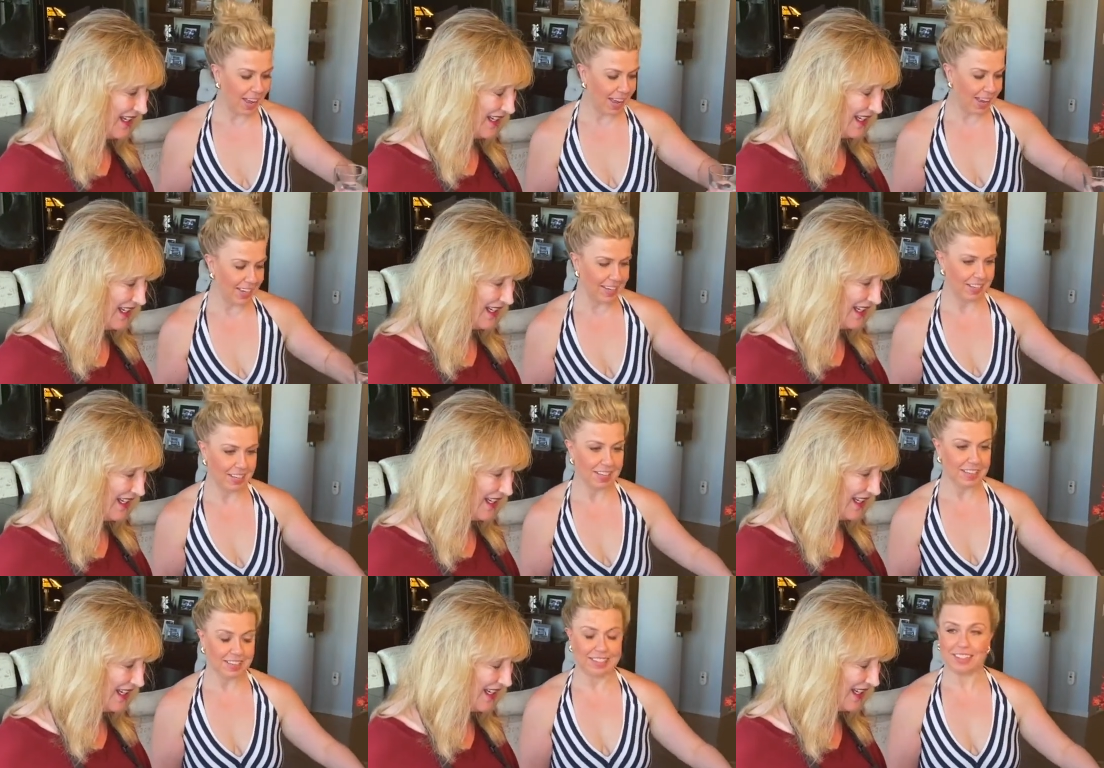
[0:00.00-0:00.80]
Speaker 1: I,
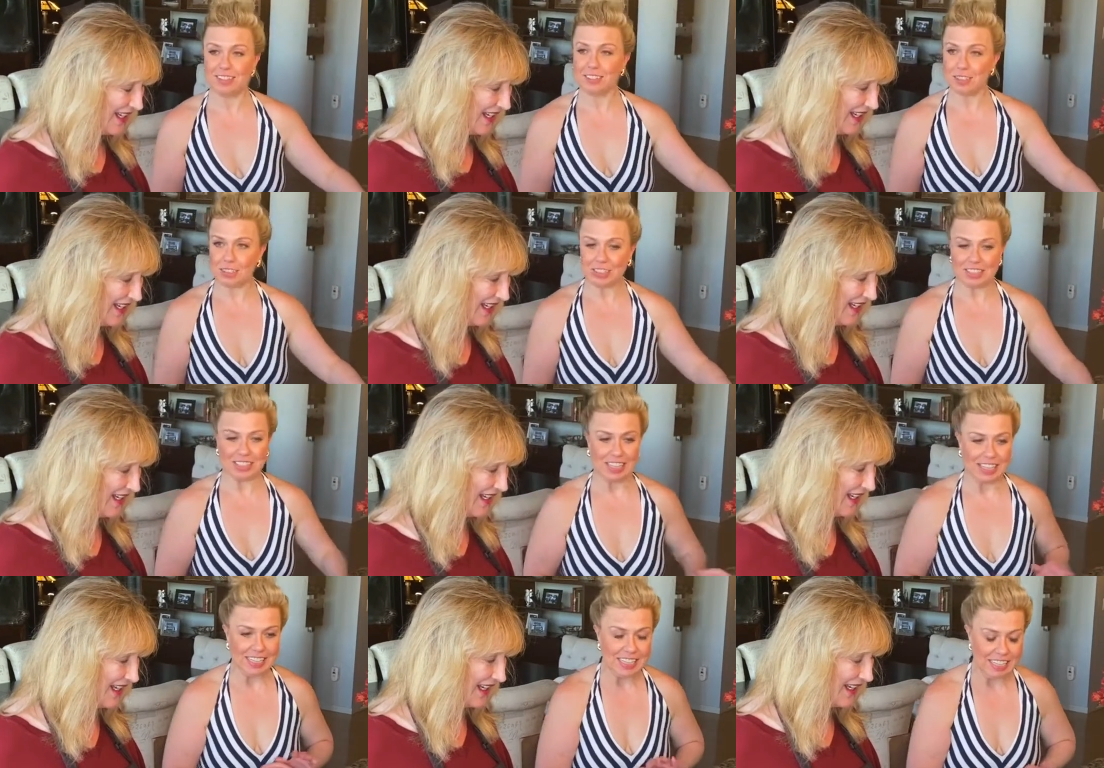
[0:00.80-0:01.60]
I think it looks
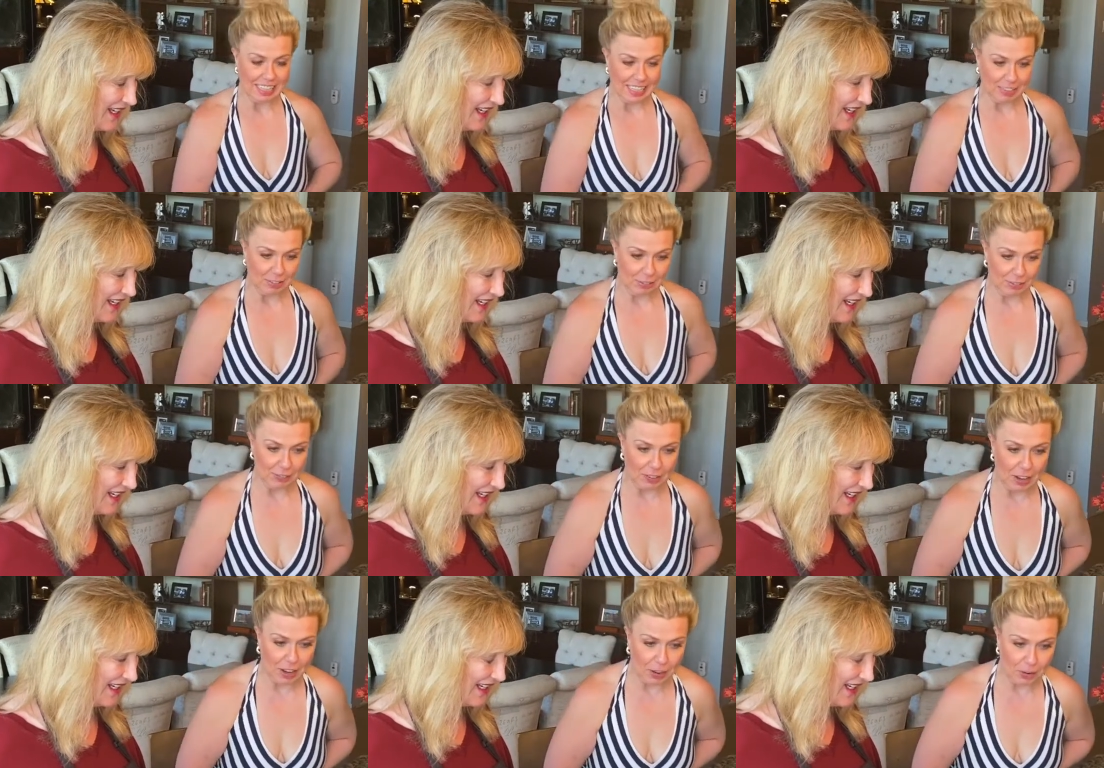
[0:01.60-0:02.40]
like if
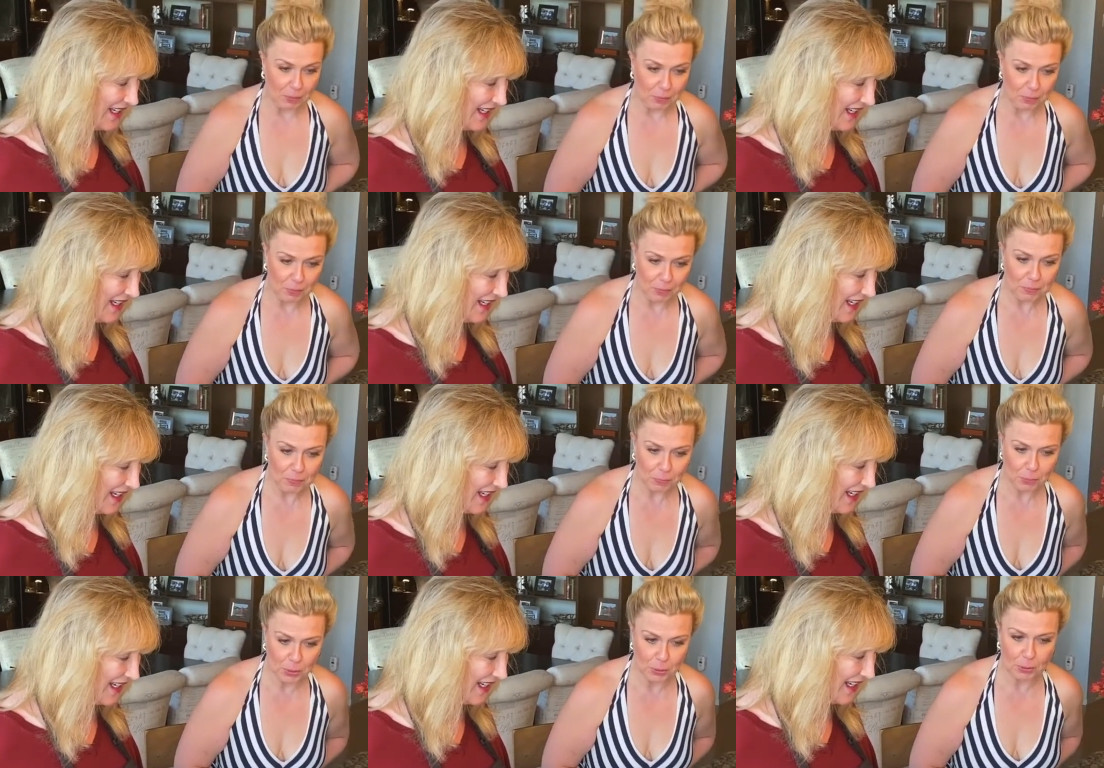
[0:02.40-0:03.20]
uh,
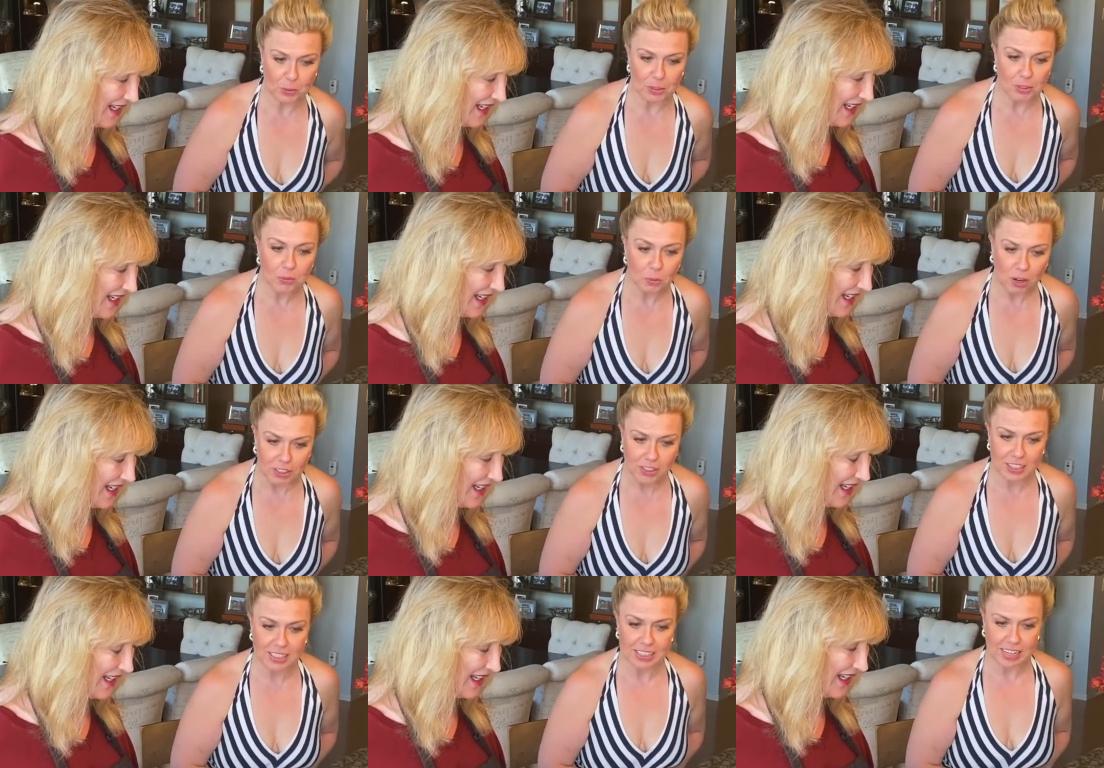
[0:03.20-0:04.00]
we were
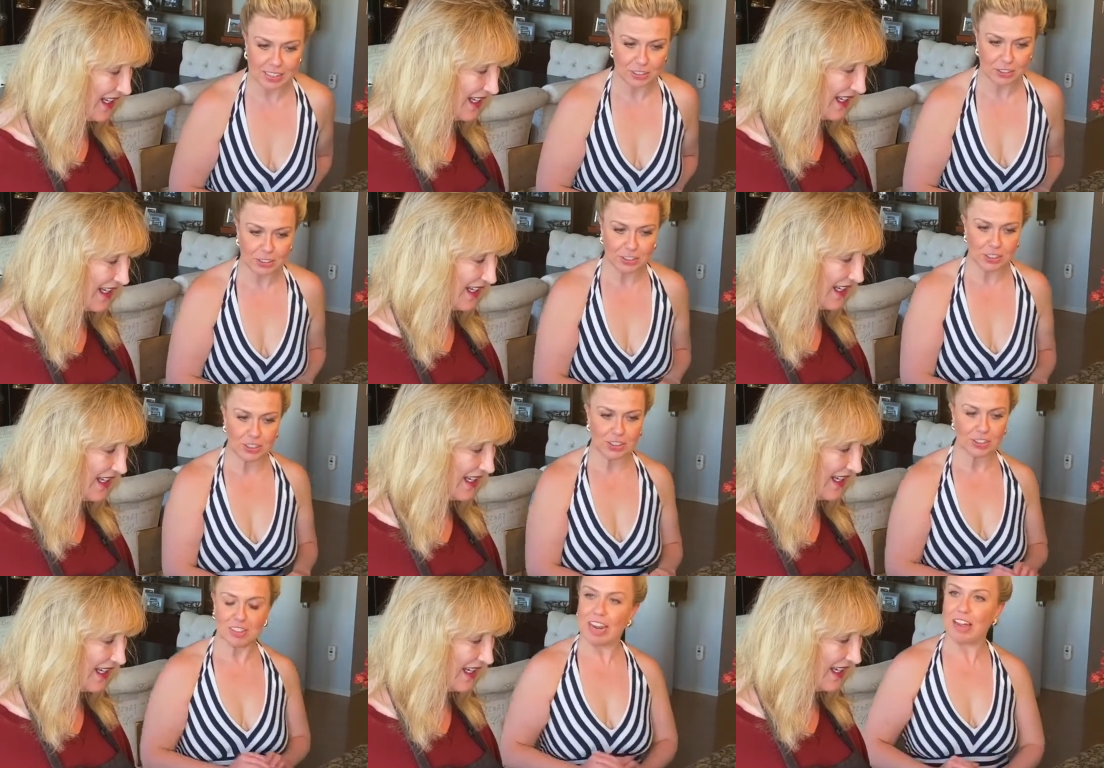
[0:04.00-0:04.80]
watching National
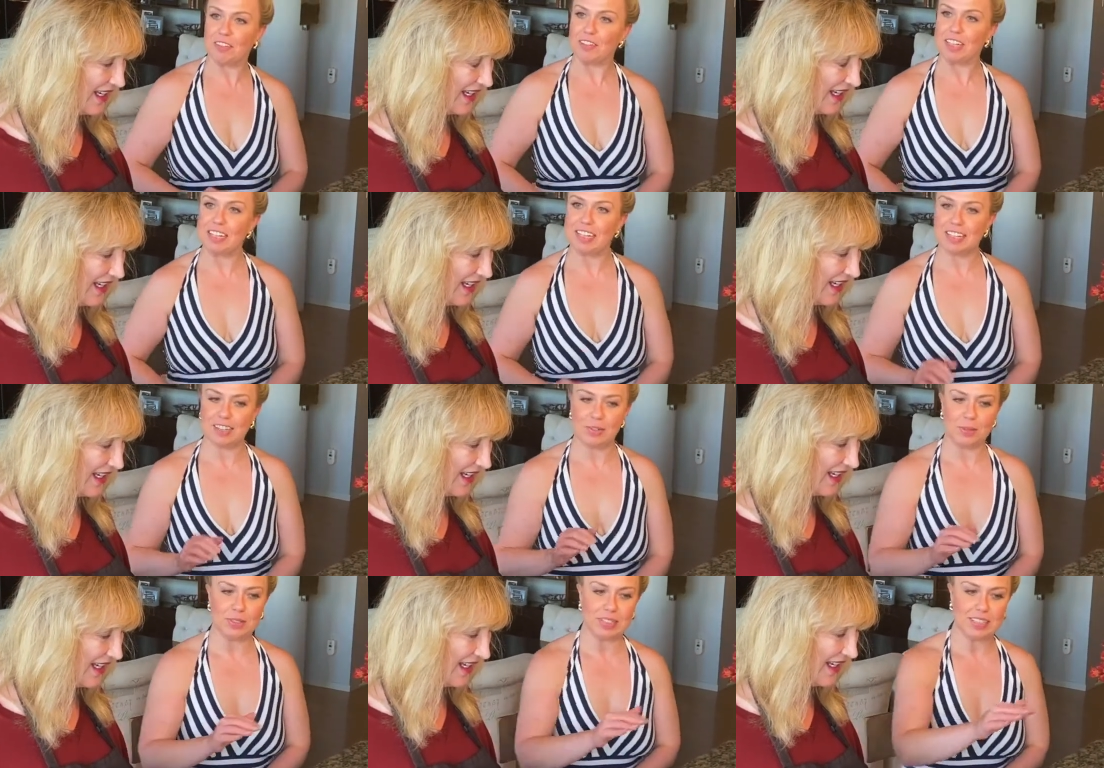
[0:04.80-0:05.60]
Geographic and
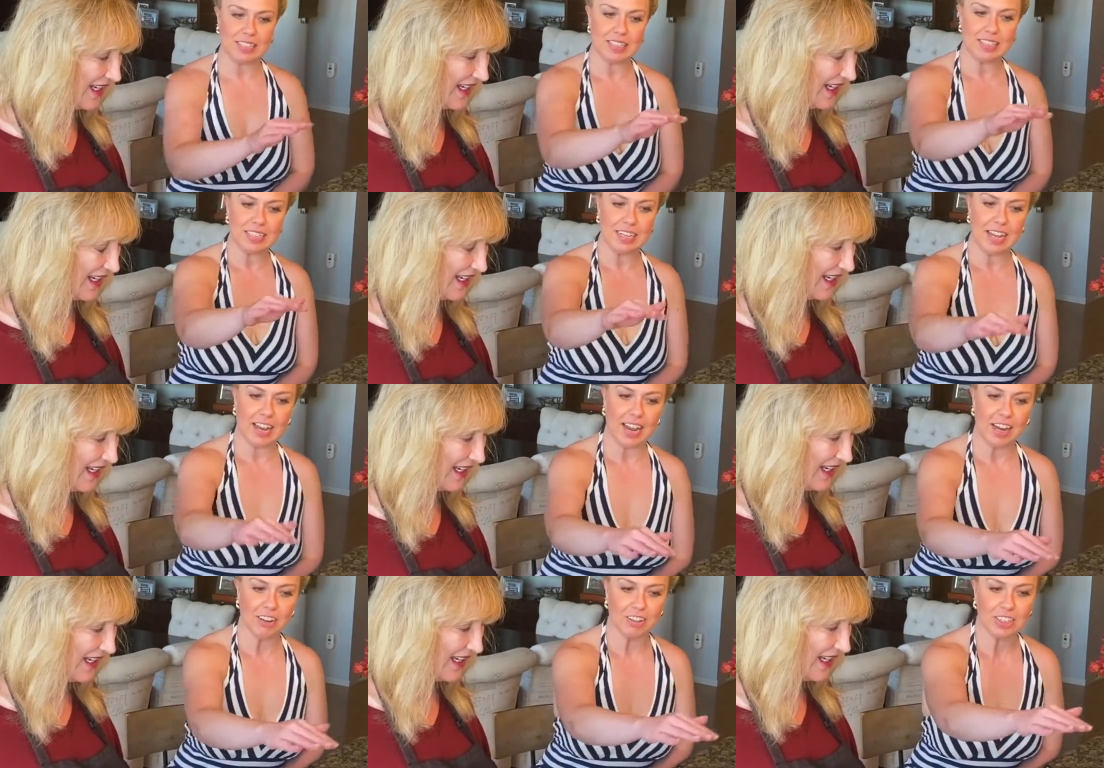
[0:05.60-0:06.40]
it was an
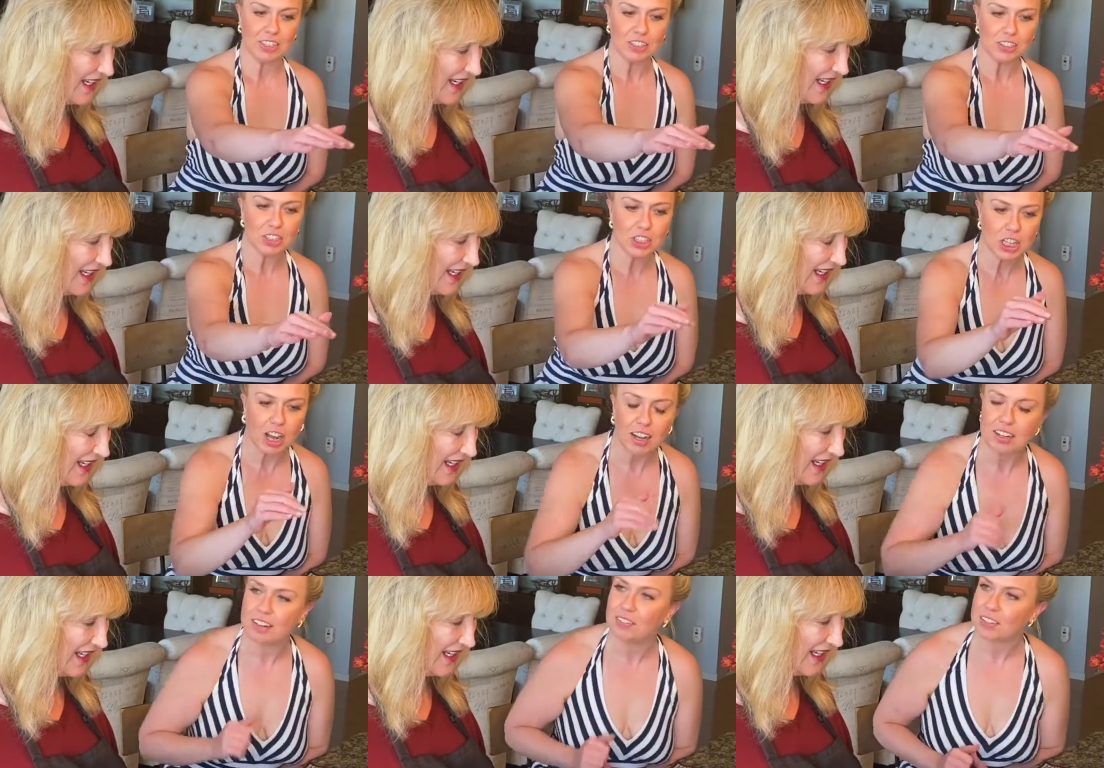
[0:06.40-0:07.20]
aerial
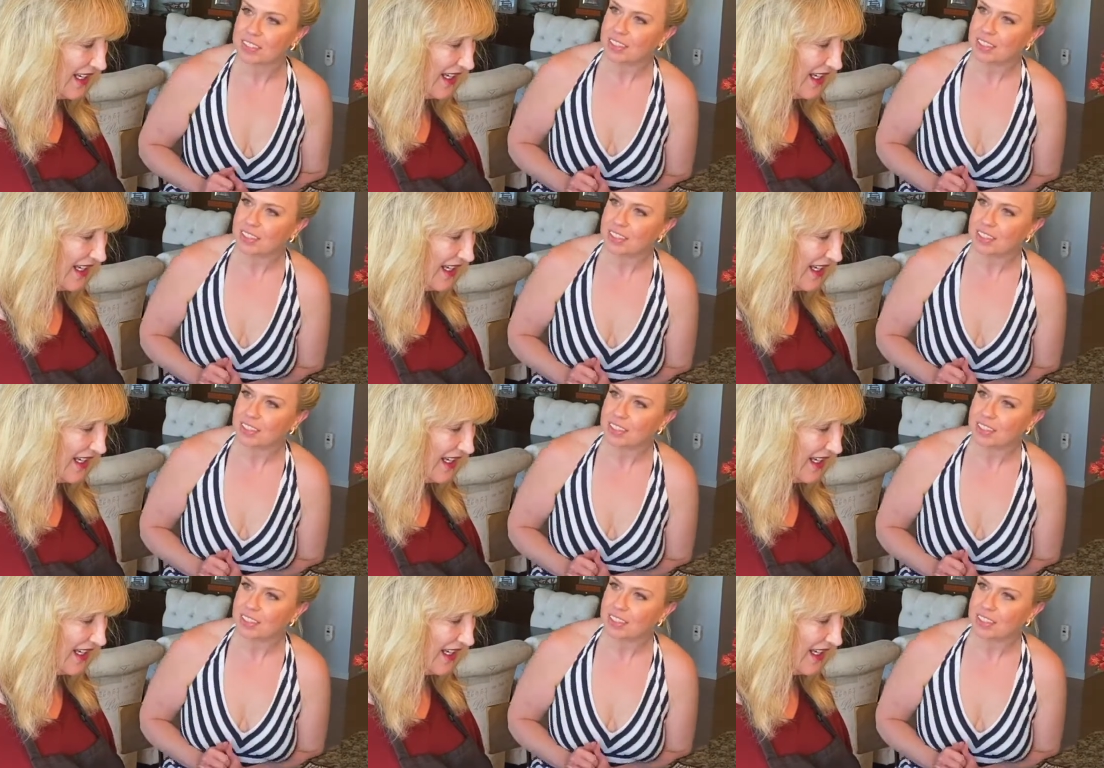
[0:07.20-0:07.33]
shot of a